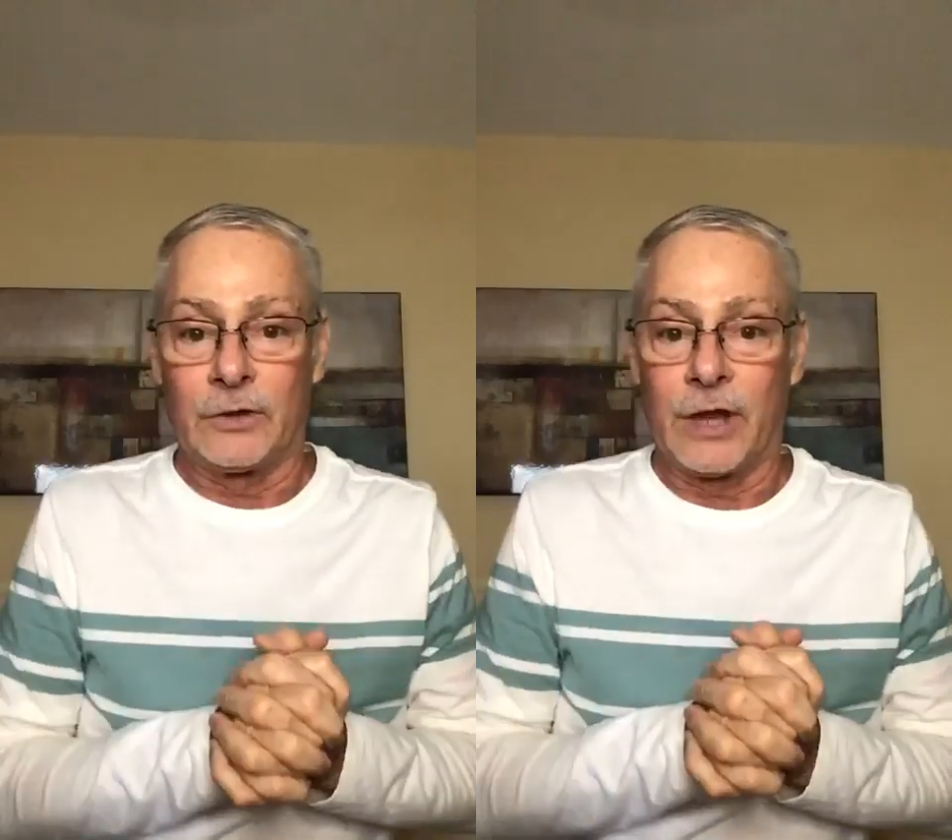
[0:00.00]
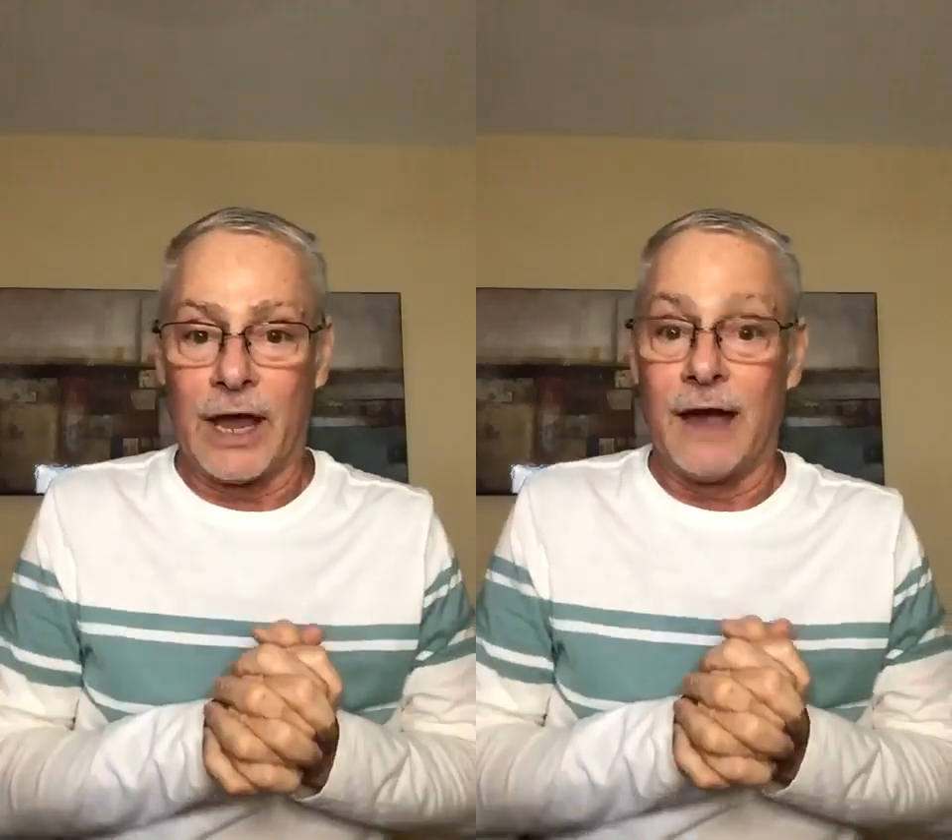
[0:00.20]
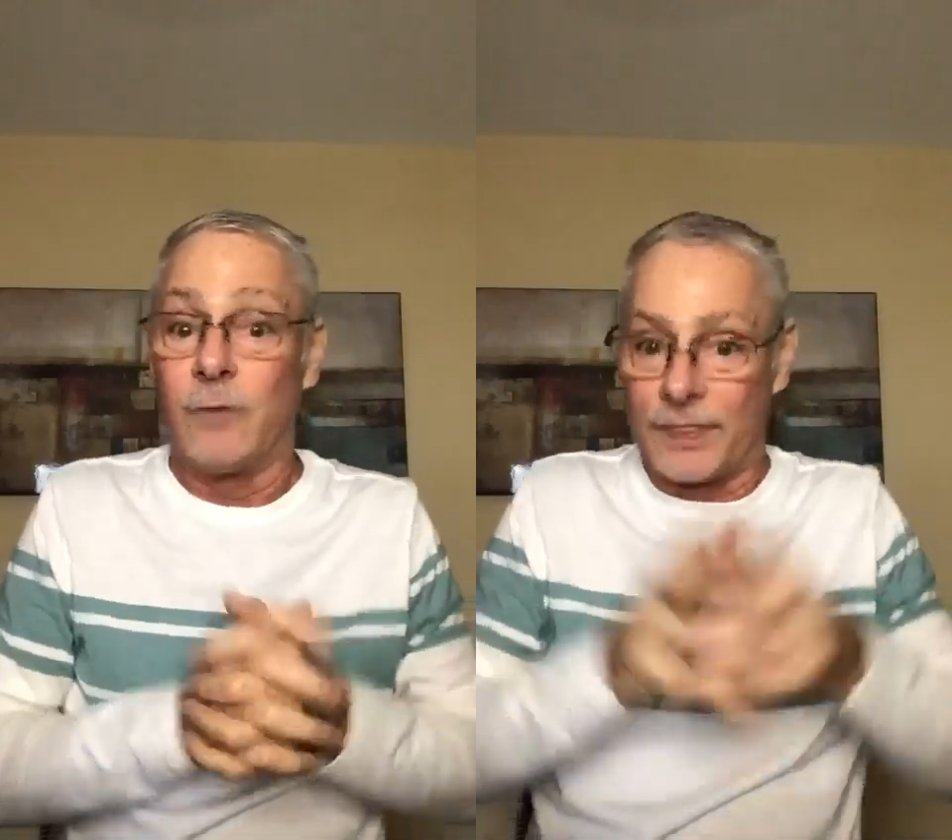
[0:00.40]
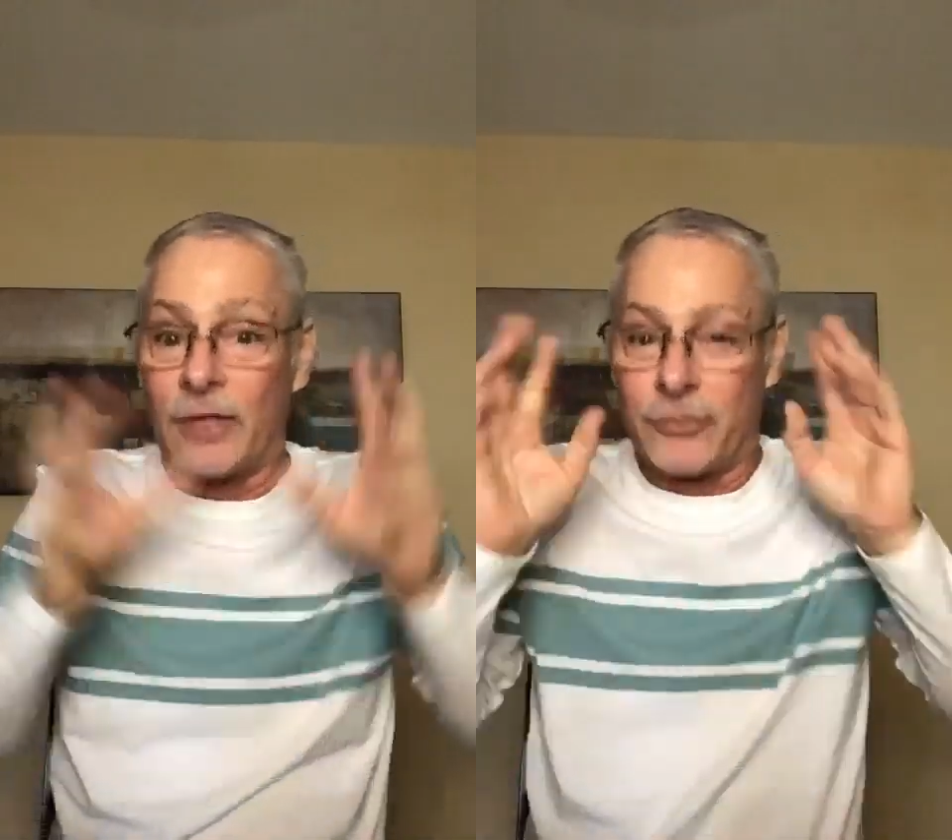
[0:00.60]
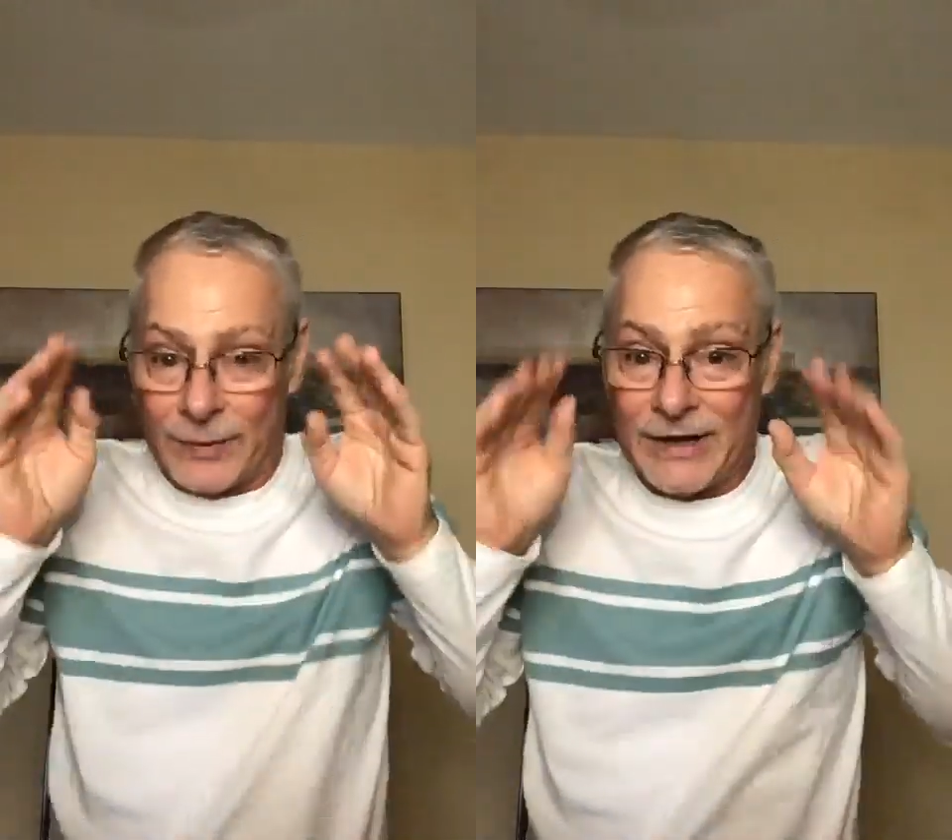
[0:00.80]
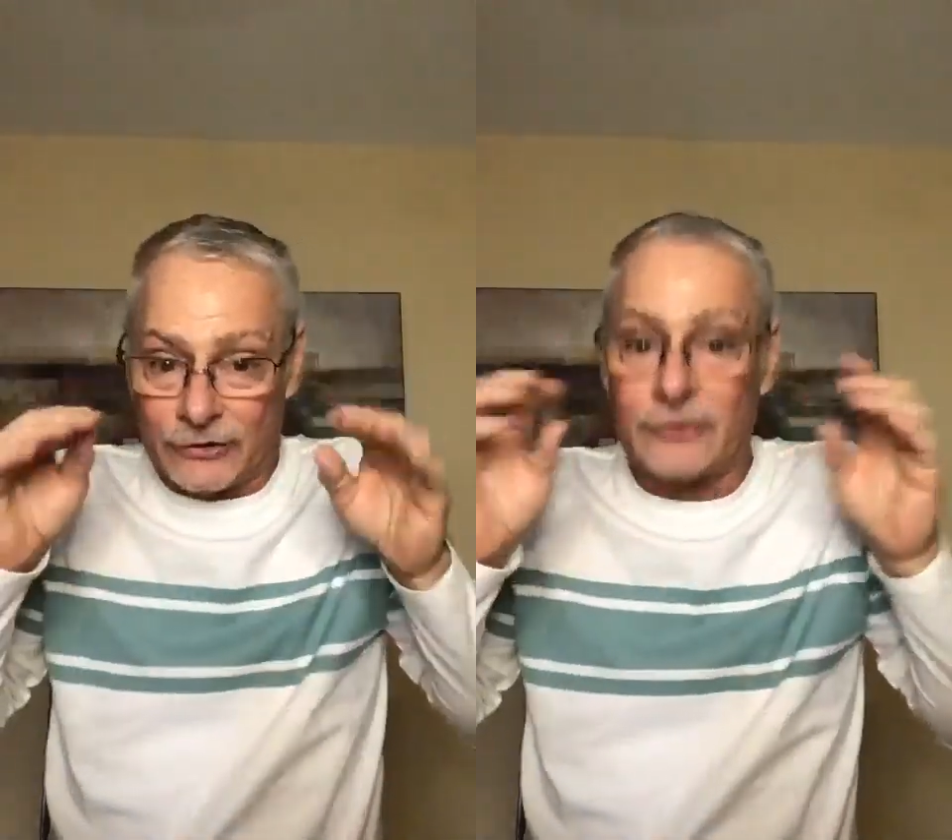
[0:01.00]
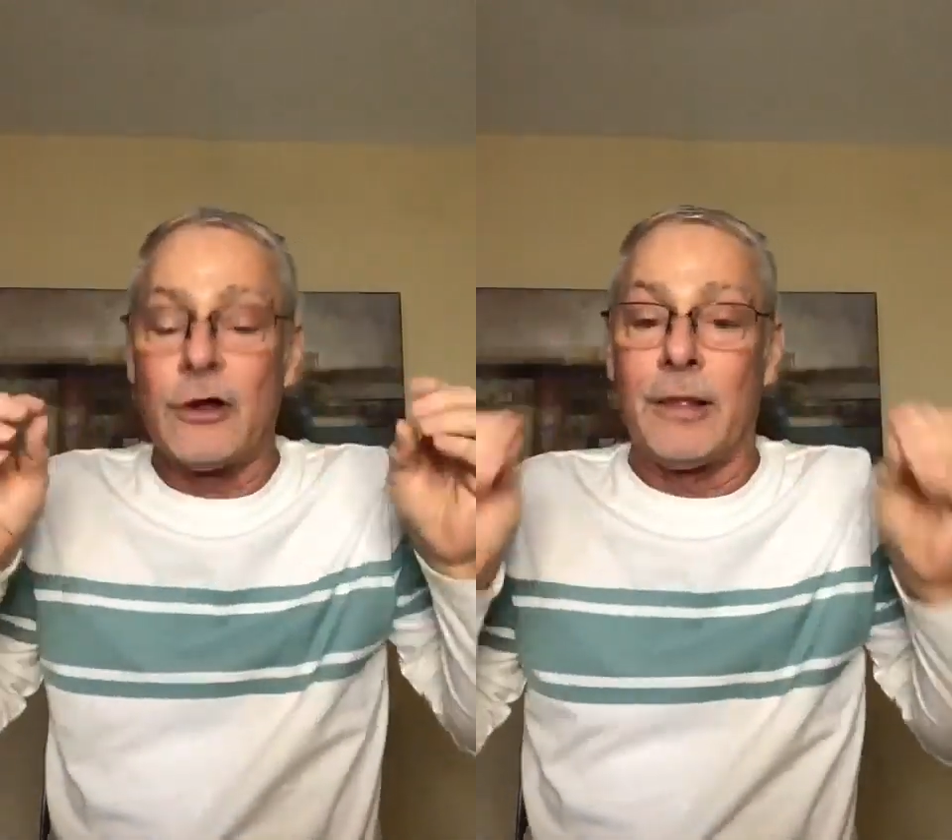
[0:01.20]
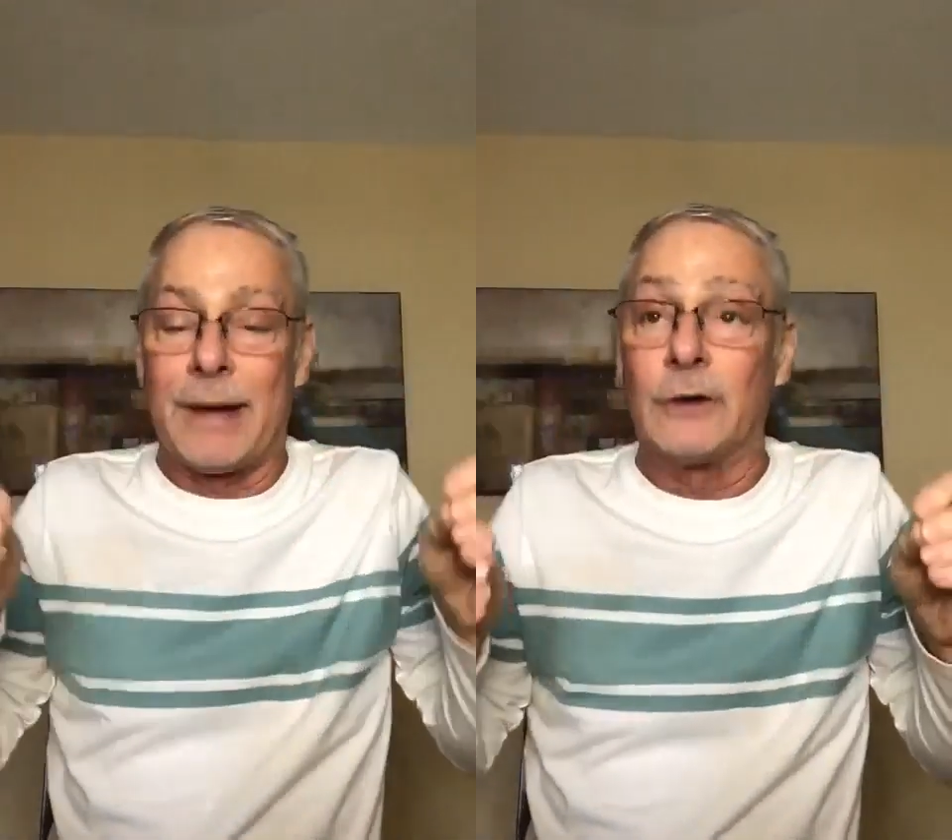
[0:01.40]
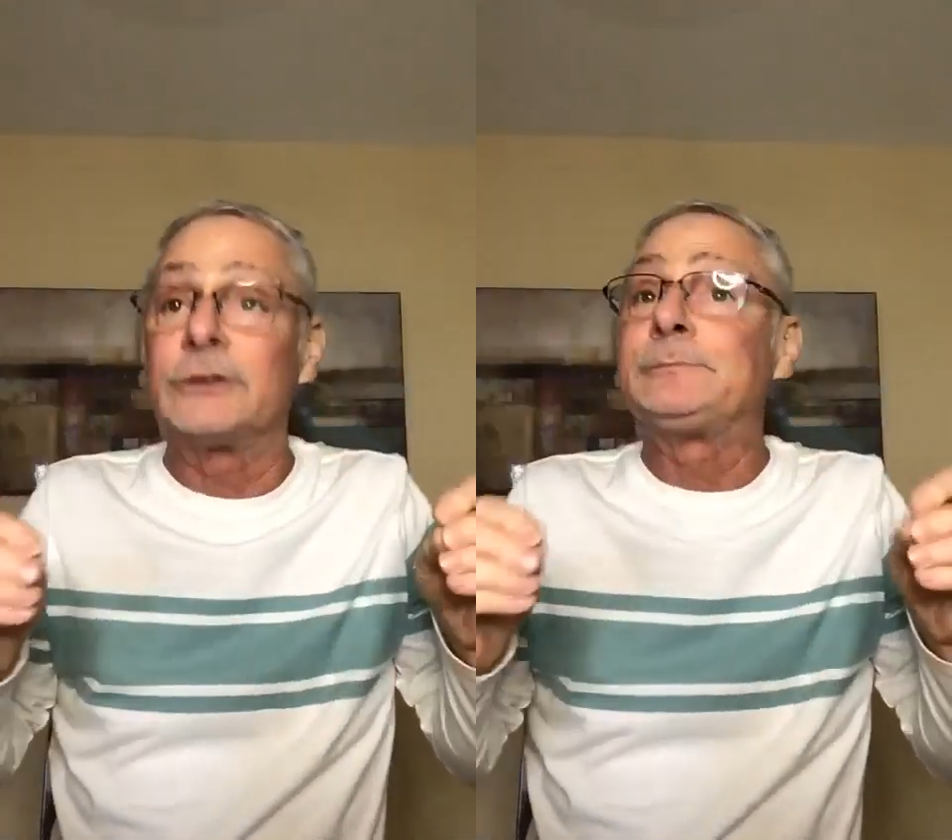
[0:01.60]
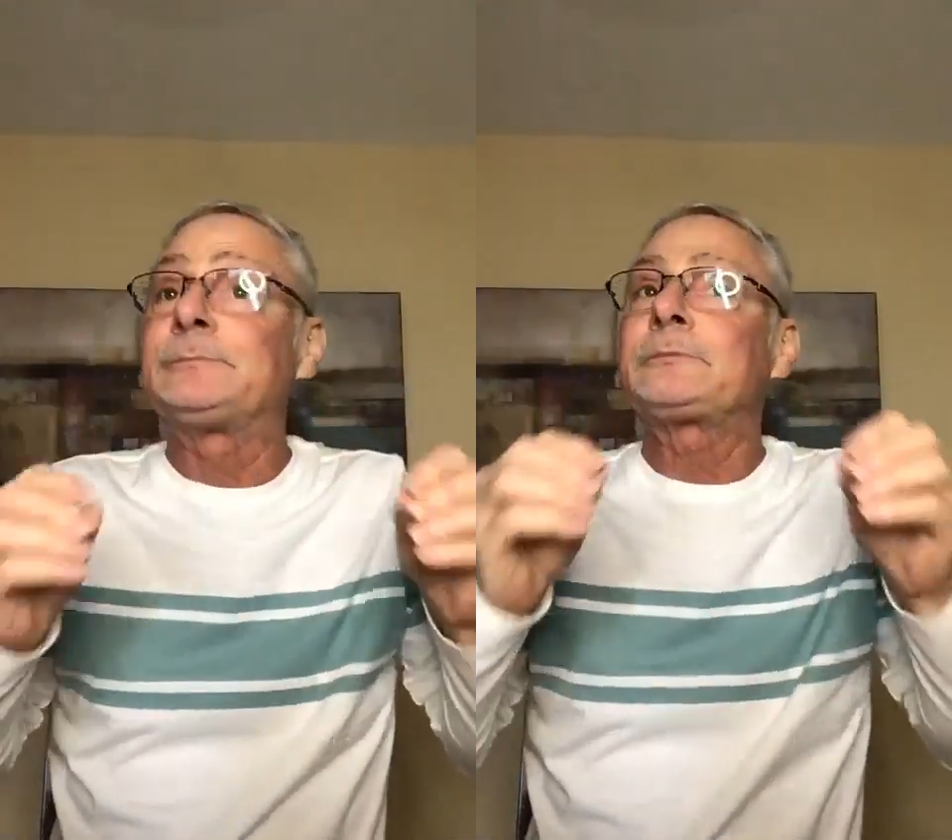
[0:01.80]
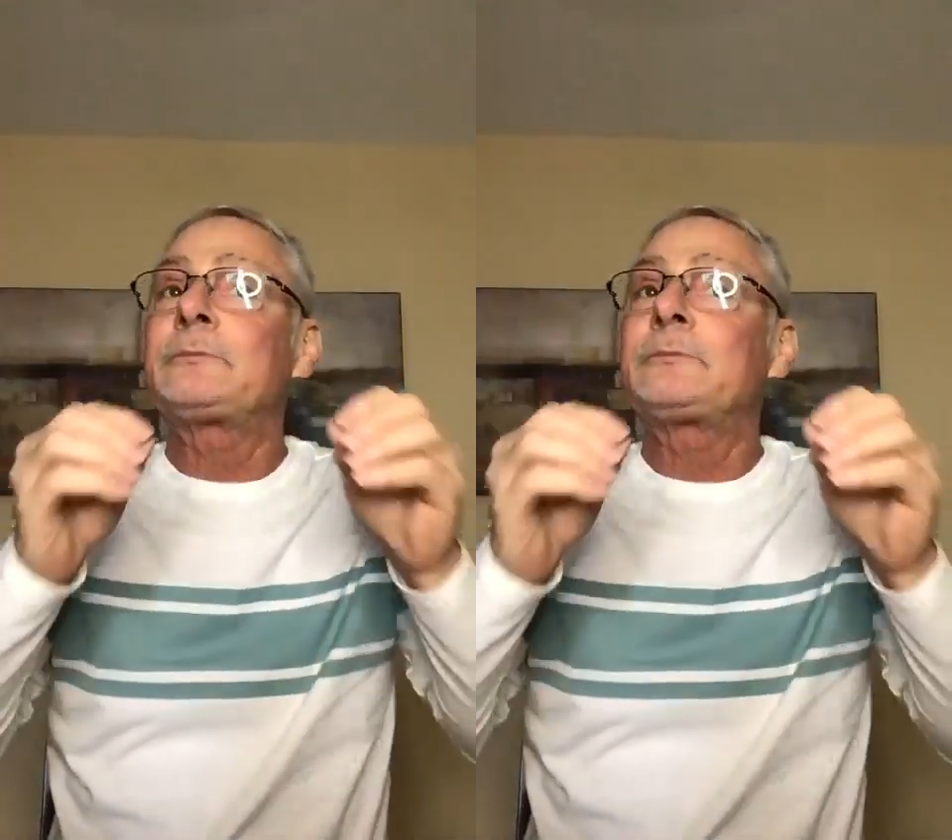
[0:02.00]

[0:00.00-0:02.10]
okay, of what the 3 years is all about.